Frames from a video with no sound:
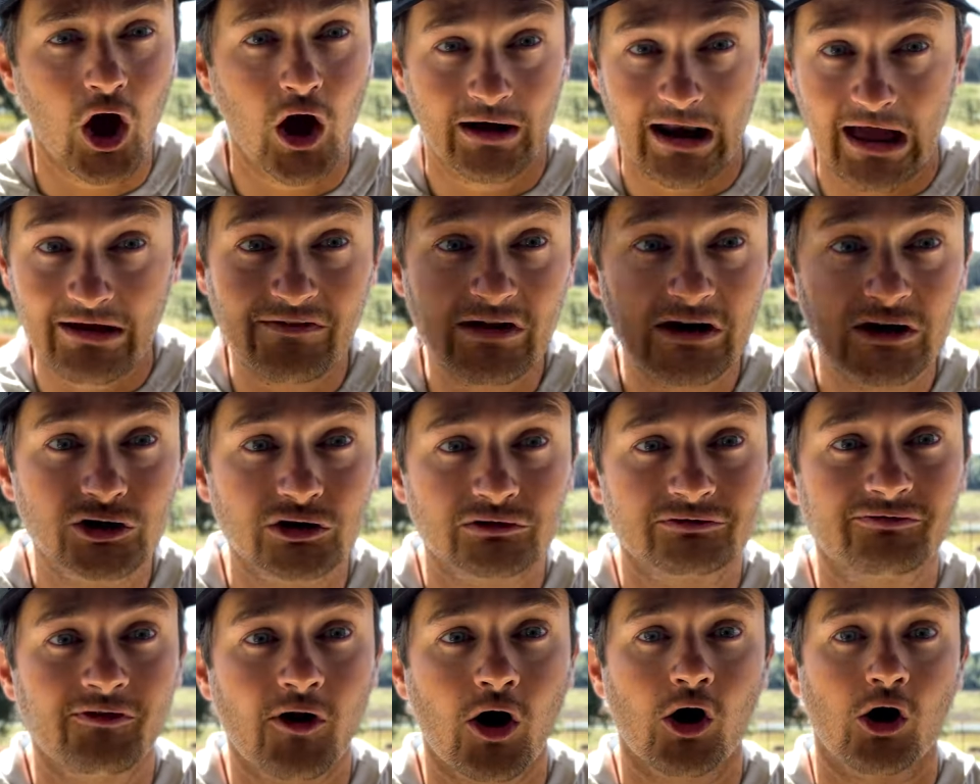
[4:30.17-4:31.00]
I've had a
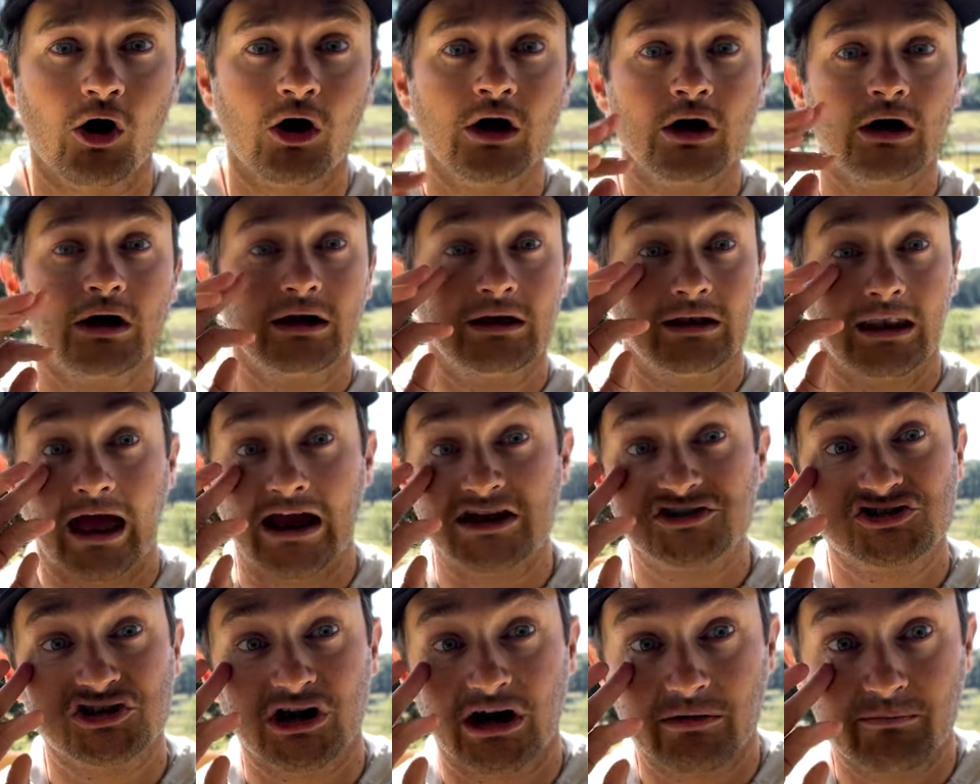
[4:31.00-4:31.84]
good fall.
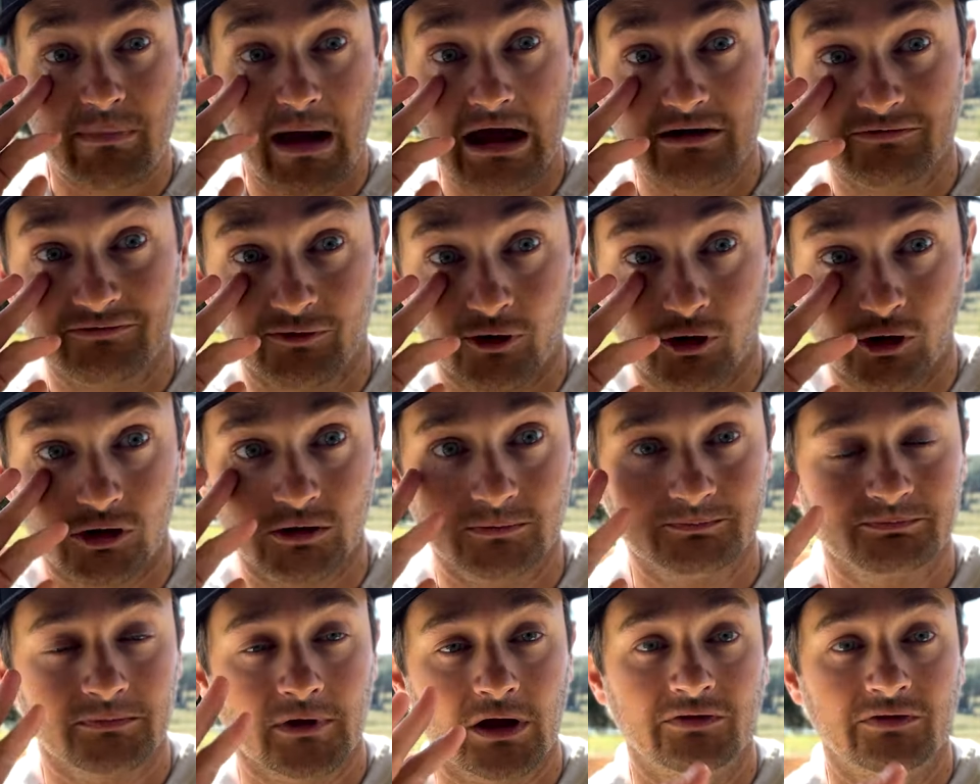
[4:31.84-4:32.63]
Last year I had a bad fall.